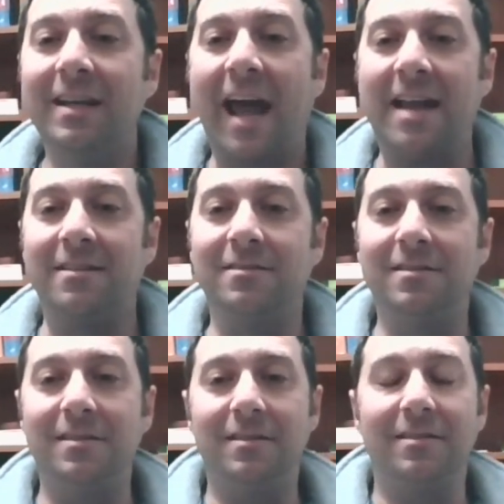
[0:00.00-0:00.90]

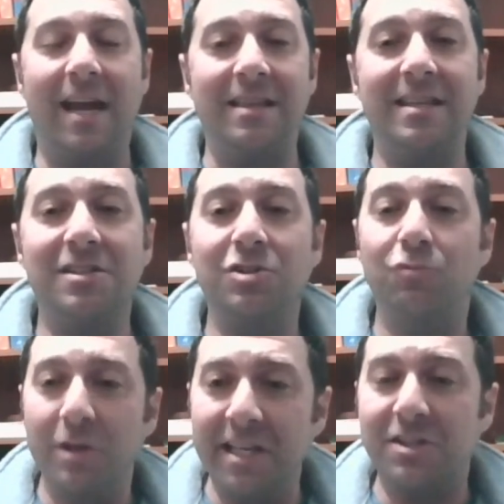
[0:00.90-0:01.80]
And this
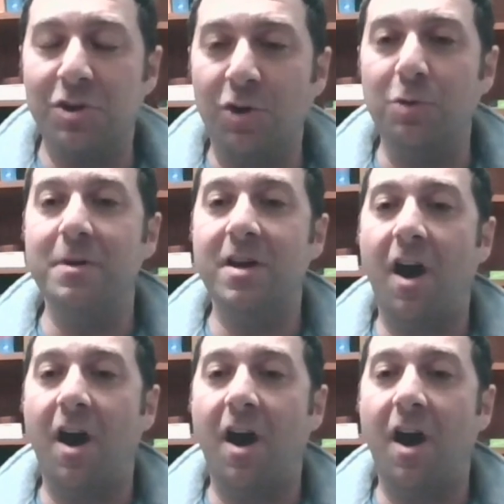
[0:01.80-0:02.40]
really turned me